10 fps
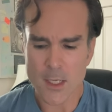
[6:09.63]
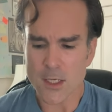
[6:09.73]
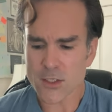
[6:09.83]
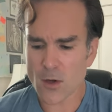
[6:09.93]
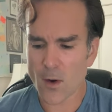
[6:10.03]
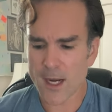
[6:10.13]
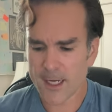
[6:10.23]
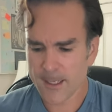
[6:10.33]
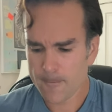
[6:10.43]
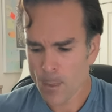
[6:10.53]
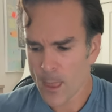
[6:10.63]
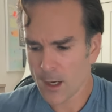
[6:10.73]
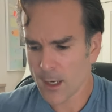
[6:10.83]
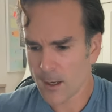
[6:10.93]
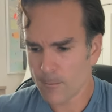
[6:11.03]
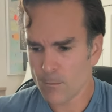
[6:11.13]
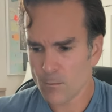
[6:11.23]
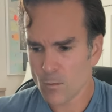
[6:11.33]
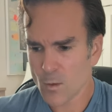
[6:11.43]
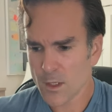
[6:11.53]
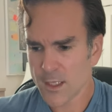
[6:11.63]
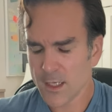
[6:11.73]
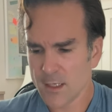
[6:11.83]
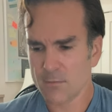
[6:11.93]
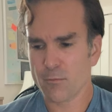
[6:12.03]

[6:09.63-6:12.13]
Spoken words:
So A, the